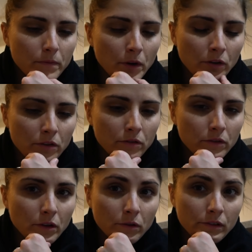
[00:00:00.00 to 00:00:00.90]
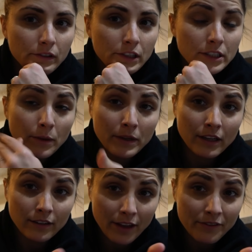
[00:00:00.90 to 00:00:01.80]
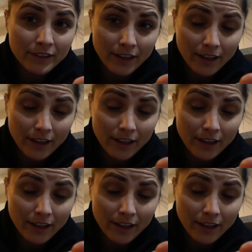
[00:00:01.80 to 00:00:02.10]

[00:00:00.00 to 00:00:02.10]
Or, no, she's coming in 11